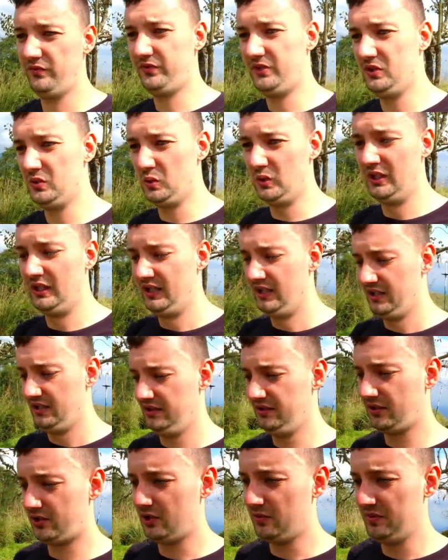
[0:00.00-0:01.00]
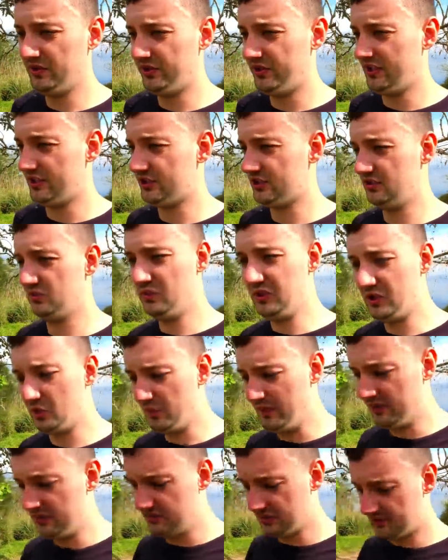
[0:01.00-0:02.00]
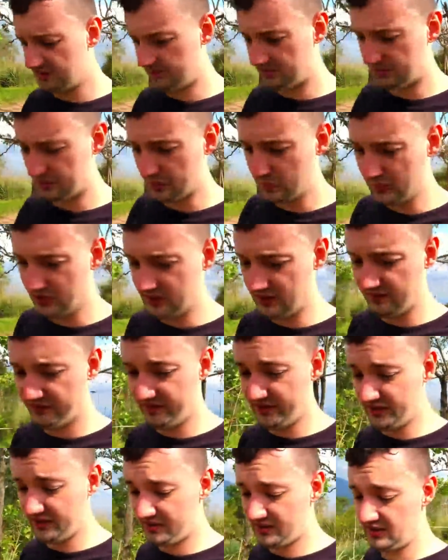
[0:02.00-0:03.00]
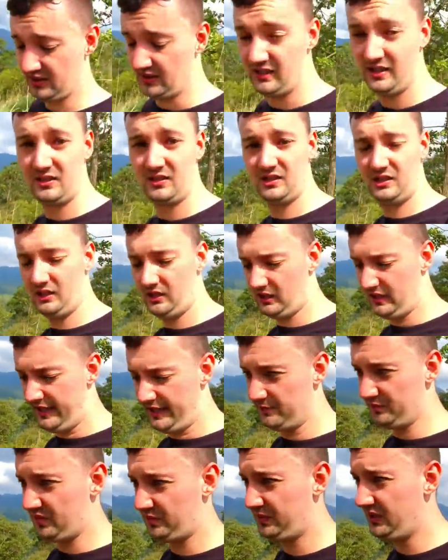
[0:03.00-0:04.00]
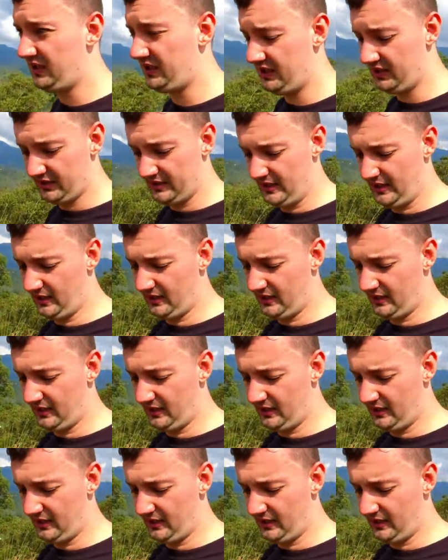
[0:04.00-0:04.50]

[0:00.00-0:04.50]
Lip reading: of you in the comment section recommended to visit the little Adam's Peak here in